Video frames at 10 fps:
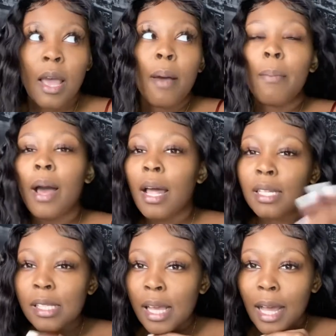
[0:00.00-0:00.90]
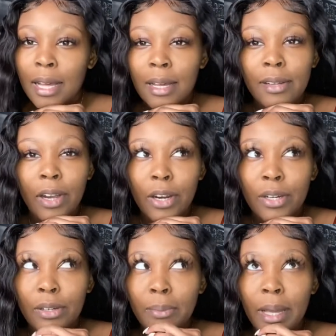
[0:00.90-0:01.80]
but honestly, I
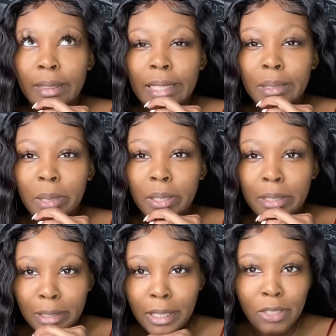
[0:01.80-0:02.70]
heard bad things about Uni's hair,